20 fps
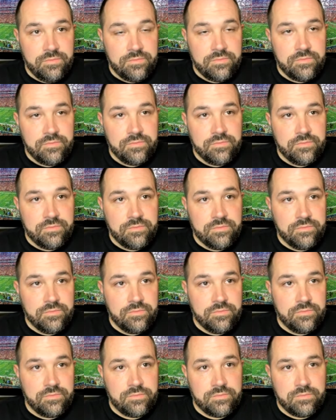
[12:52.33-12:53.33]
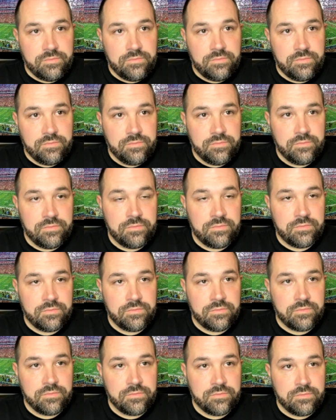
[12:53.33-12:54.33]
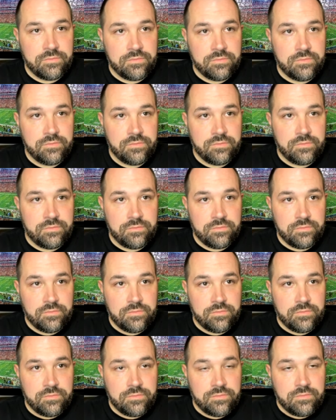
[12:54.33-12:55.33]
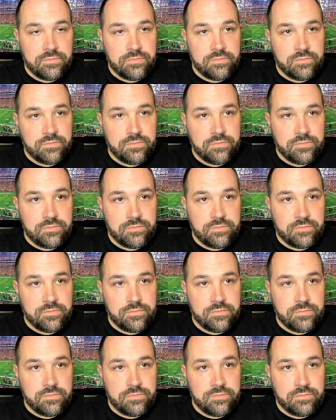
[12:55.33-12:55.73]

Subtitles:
[no speech]